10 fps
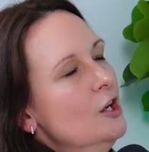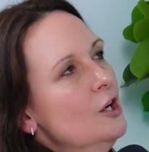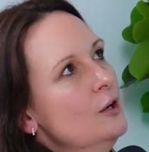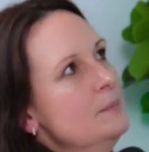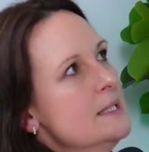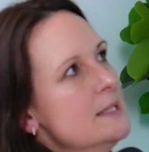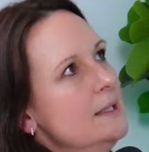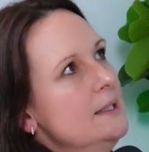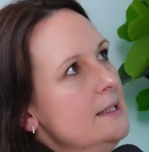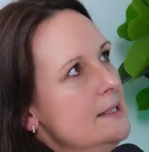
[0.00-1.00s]
urban
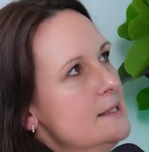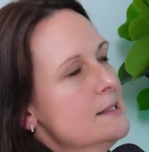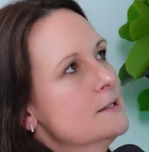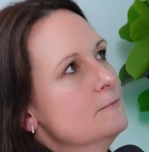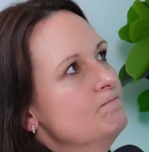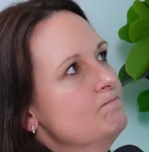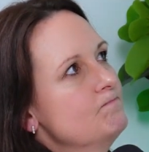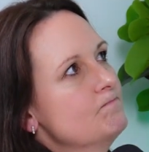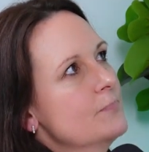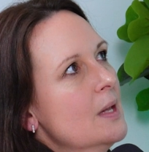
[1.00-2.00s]
cities.
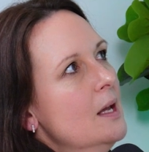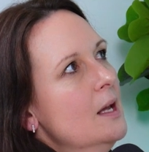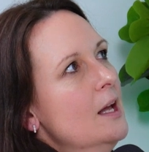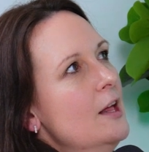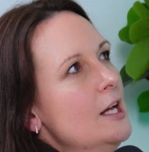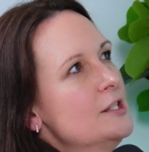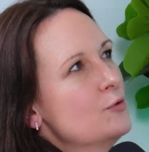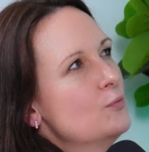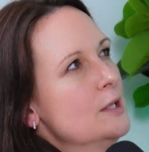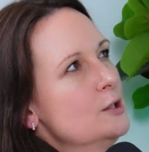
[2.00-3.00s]
It's
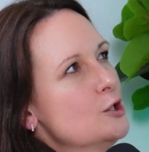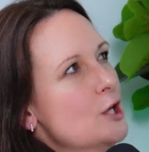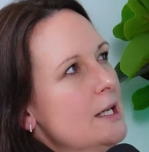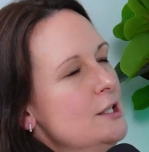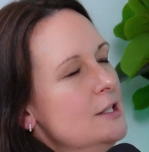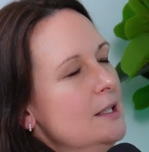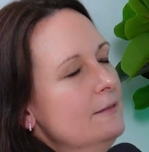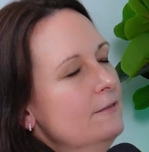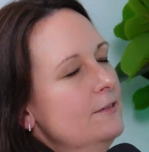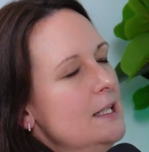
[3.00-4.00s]
a real
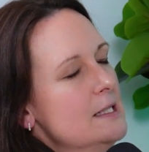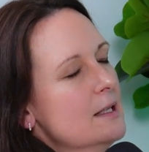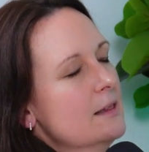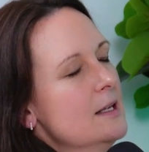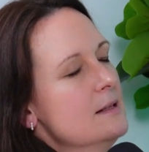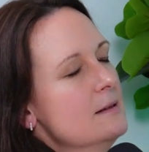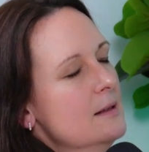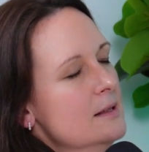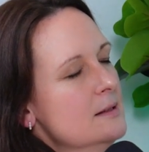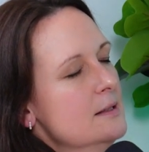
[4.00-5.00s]
changing feast. I think
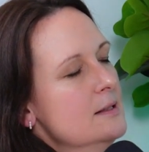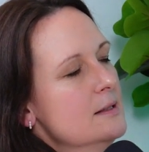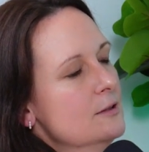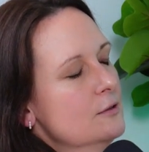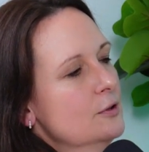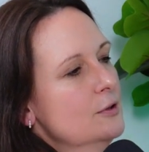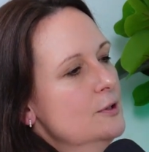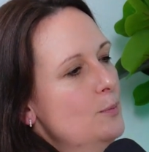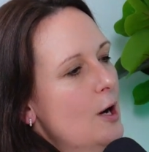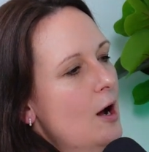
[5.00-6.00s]
London is still
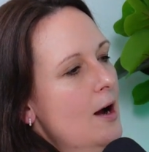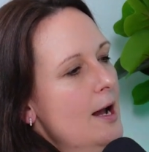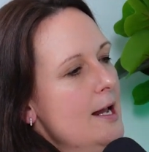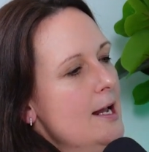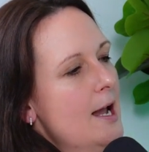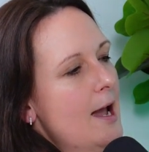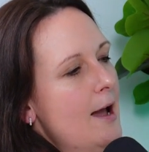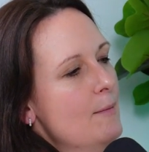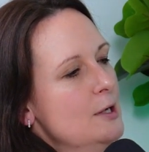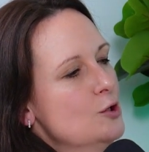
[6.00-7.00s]
good, but I
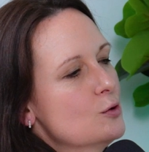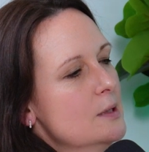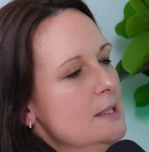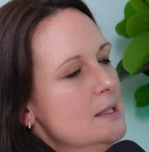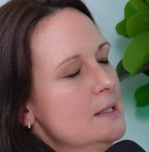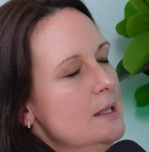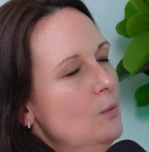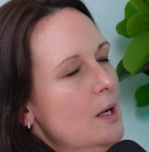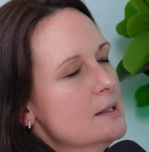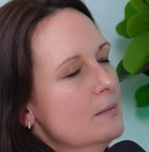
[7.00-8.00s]
am intrigued to see
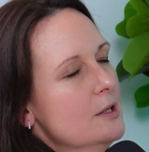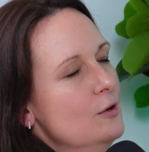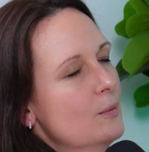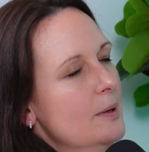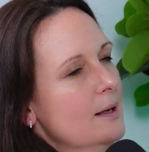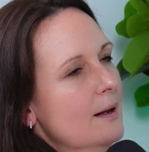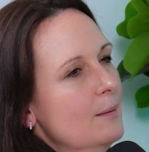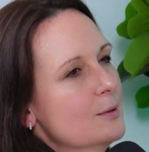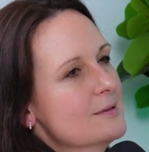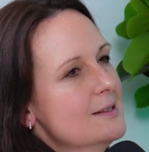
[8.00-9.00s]
where some of the European
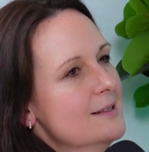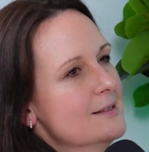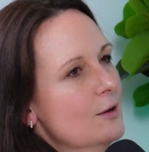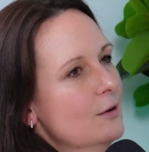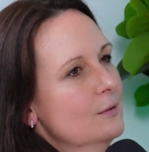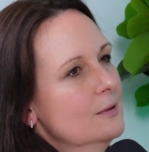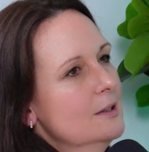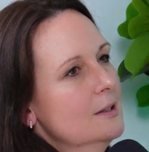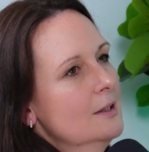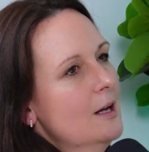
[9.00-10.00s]
capital cities go.
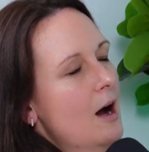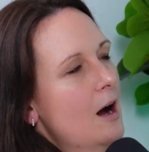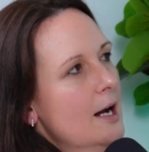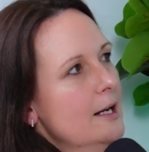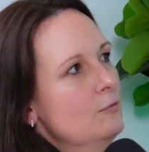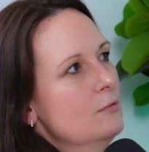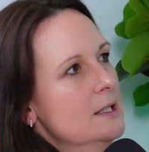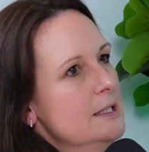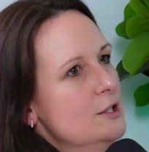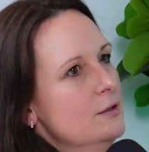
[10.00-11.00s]
I
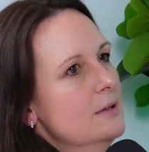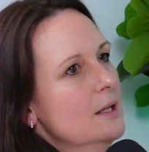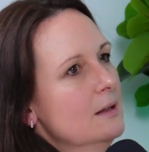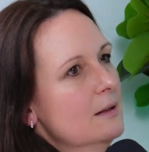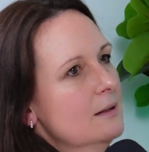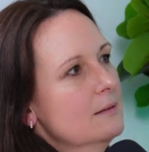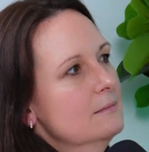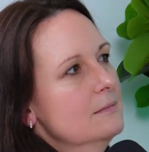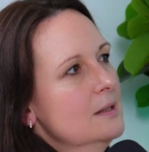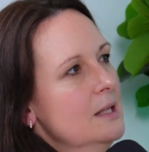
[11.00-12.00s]
really do think
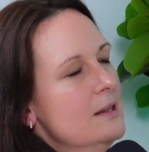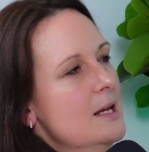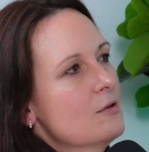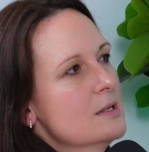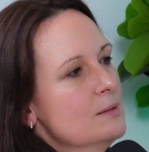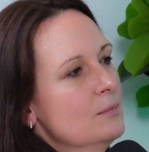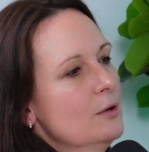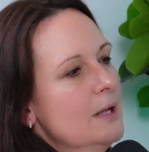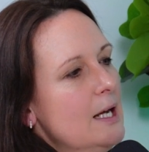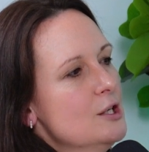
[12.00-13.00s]
that there are some
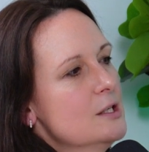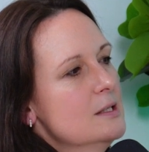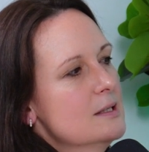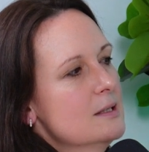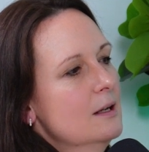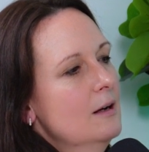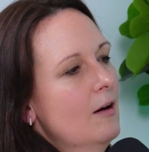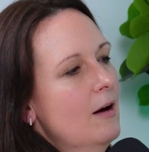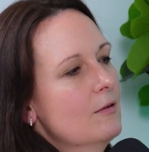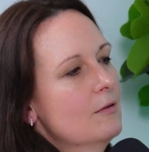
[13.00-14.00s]
locations that
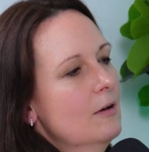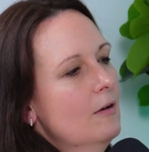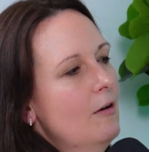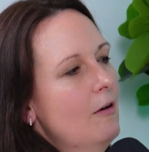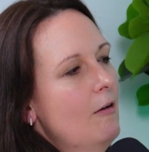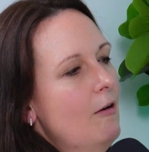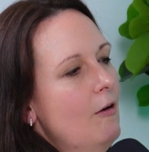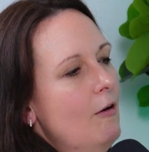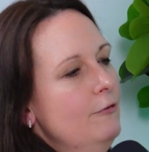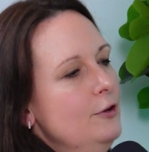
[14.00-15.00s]
are
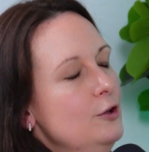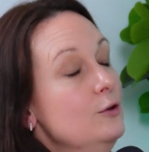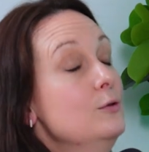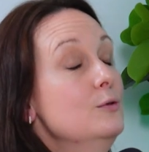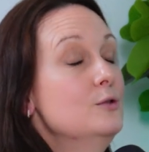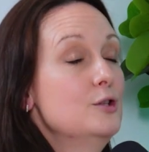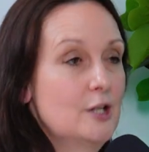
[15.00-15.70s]
of huge